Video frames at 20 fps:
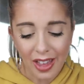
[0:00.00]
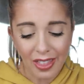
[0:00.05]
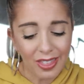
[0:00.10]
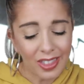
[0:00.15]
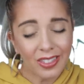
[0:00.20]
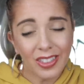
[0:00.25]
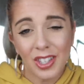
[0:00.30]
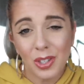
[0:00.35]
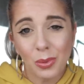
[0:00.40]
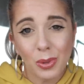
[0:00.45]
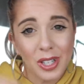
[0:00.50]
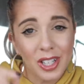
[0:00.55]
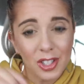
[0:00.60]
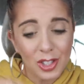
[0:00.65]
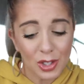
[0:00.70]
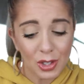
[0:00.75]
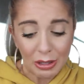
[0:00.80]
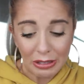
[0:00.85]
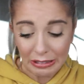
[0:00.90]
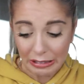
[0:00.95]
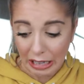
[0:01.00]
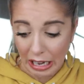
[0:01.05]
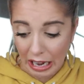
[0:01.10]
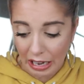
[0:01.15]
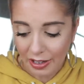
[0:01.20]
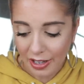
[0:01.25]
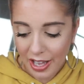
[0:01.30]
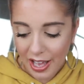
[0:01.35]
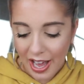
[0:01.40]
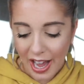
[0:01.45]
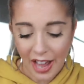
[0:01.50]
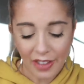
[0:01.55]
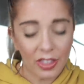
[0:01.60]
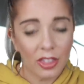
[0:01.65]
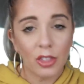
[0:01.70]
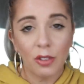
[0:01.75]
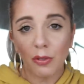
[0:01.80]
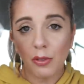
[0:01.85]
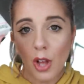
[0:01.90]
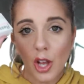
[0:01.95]
I think this one is ah, I
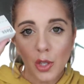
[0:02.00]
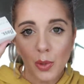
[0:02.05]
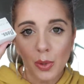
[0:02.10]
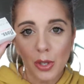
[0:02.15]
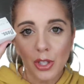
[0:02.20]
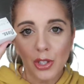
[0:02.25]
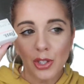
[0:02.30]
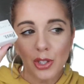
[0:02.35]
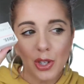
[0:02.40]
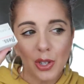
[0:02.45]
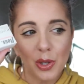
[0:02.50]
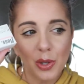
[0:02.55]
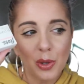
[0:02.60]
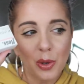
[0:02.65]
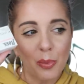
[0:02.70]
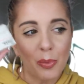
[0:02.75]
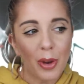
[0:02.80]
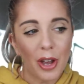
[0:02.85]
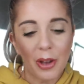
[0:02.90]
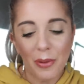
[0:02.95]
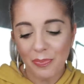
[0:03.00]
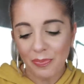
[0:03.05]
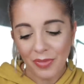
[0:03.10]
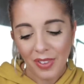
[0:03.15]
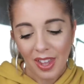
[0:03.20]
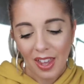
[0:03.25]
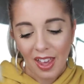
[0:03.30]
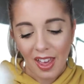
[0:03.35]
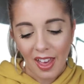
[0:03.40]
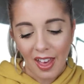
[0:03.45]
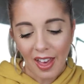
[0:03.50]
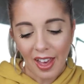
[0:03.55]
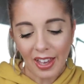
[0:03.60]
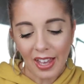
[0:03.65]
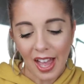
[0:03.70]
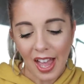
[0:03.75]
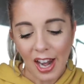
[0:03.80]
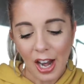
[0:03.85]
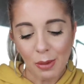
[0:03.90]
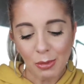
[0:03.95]
think the floss one is too, but
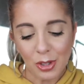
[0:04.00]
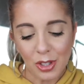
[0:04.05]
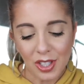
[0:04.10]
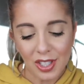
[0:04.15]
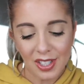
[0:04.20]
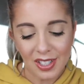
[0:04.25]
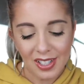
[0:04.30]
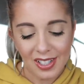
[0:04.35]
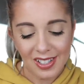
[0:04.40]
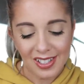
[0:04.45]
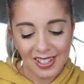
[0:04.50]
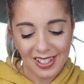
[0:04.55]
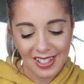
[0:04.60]
again, I'm just